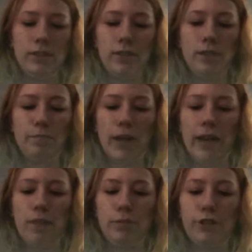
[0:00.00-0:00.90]
The
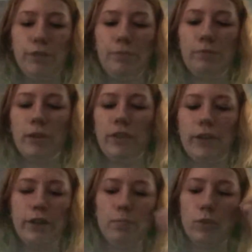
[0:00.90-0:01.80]
pineapple should be
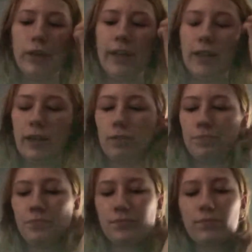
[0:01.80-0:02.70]
1/3 or more yellow.
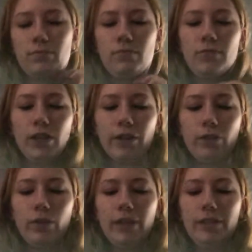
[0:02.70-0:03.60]

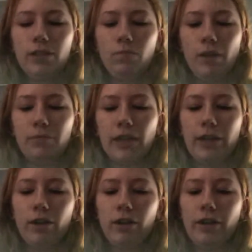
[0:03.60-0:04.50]
According to the website
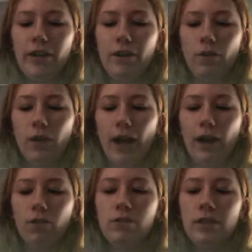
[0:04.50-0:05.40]
Gardening
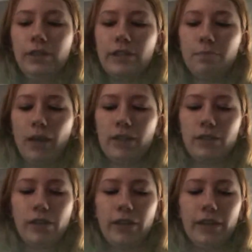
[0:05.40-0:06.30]
Know-How, smell is a good